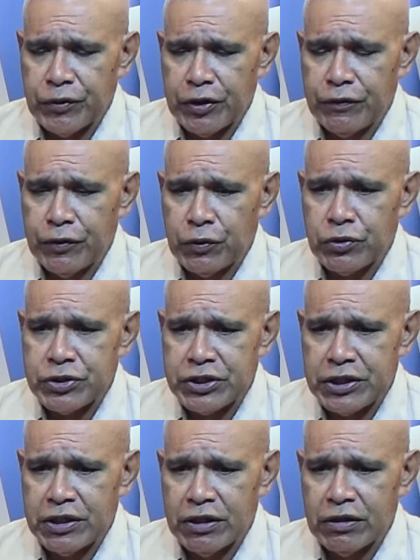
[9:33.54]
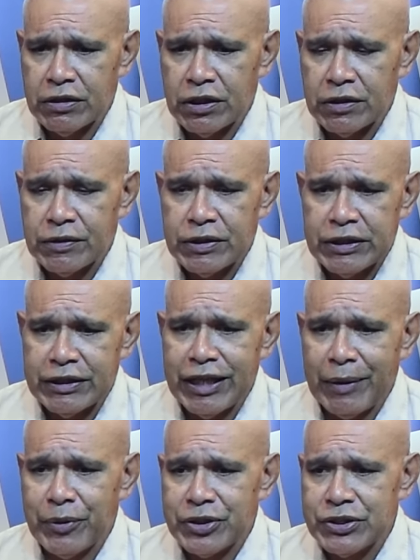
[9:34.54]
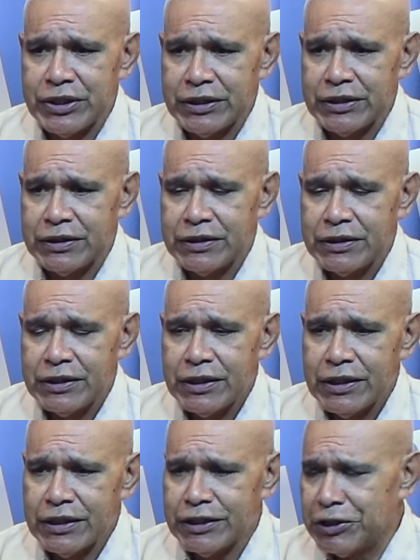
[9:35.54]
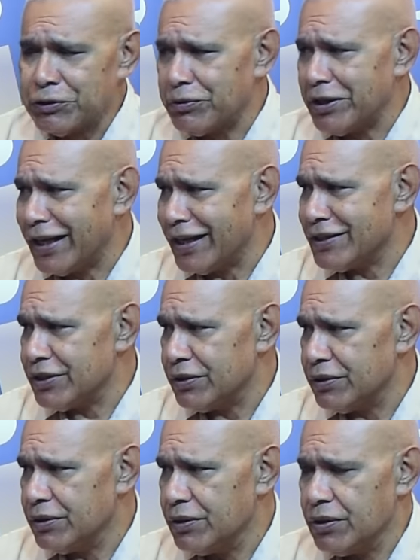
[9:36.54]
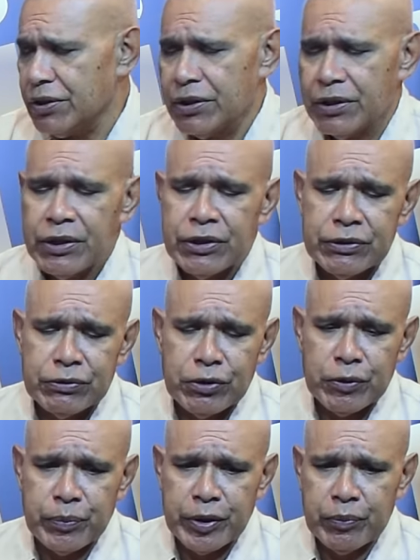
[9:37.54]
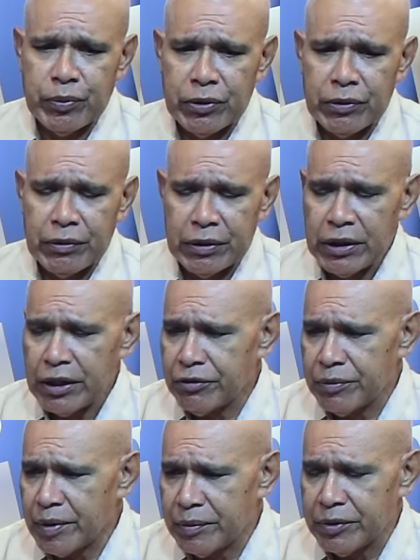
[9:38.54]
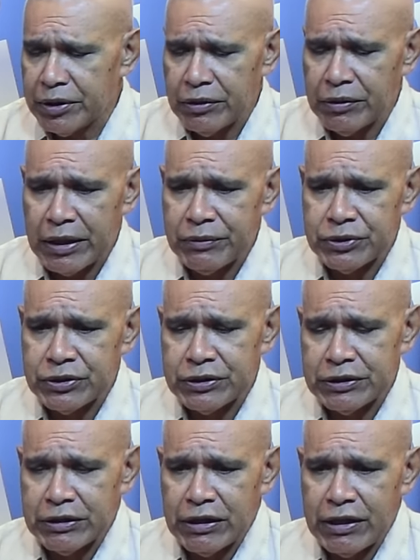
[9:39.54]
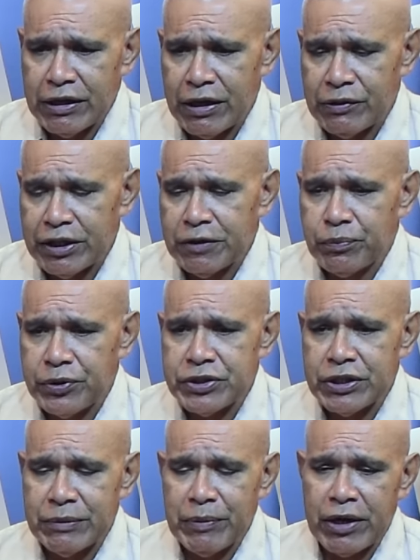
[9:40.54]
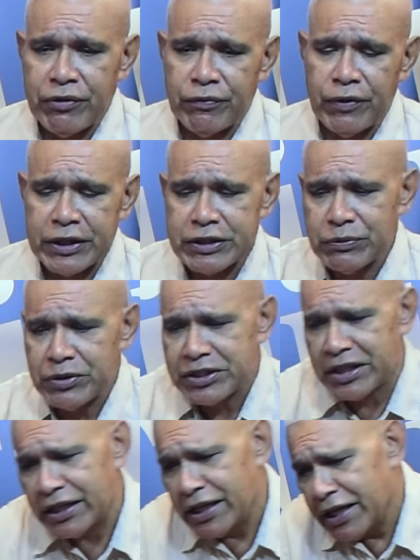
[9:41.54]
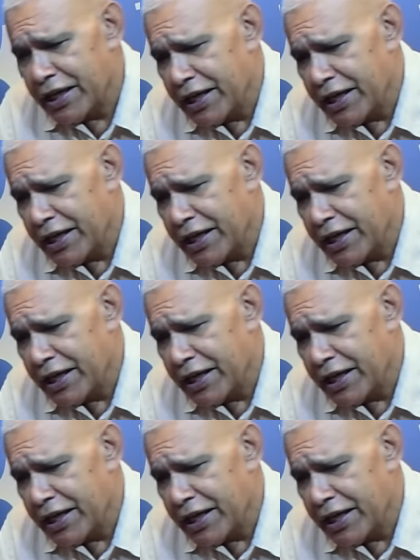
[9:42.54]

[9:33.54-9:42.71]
If you consider the damage it did to the nation, to the people, and I remember, I was in prison, and my reflection was that